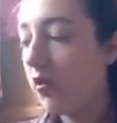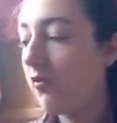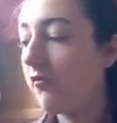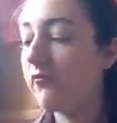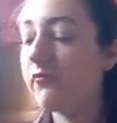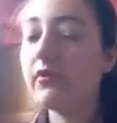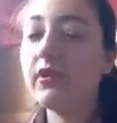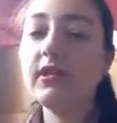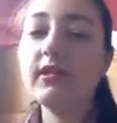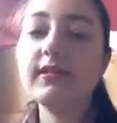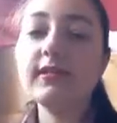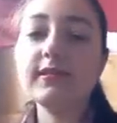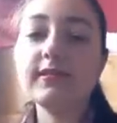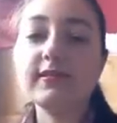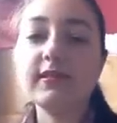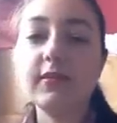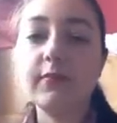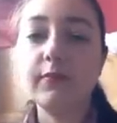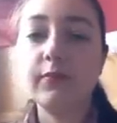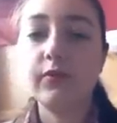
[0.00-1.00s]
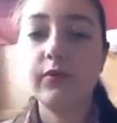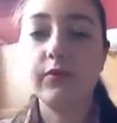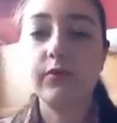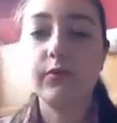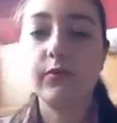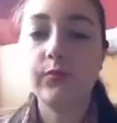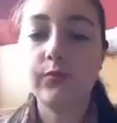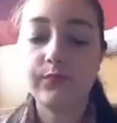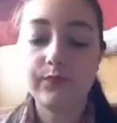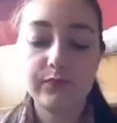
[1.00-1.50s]
a really
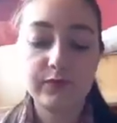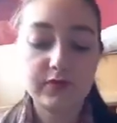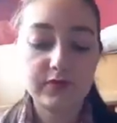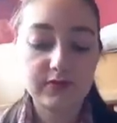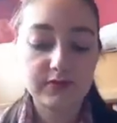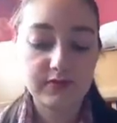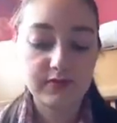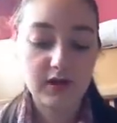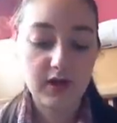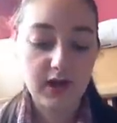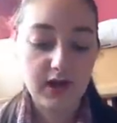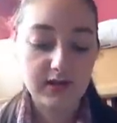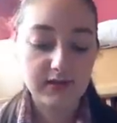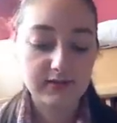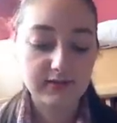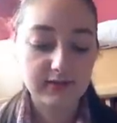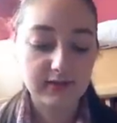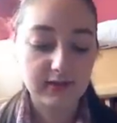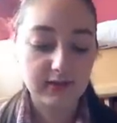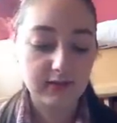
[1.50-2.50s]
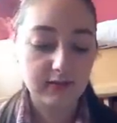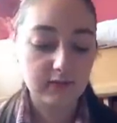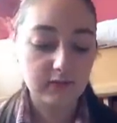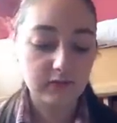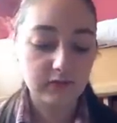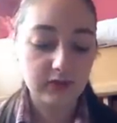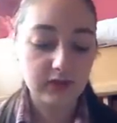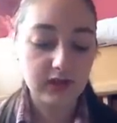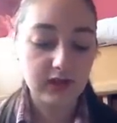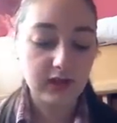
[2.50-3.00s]
simple, nice,
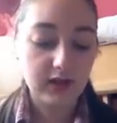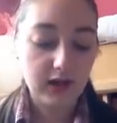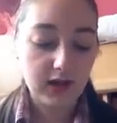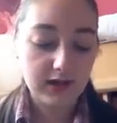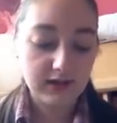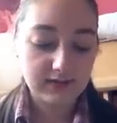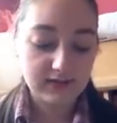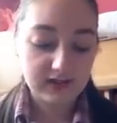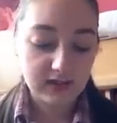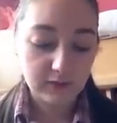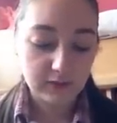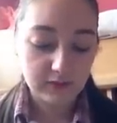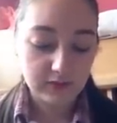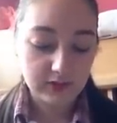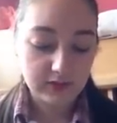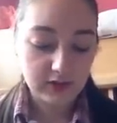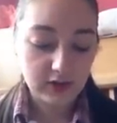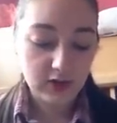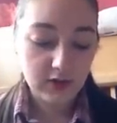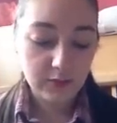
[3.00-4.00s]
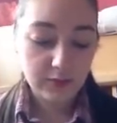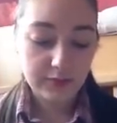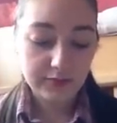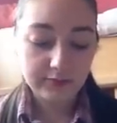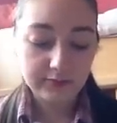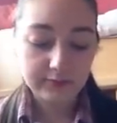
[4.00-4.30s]
really light summery top.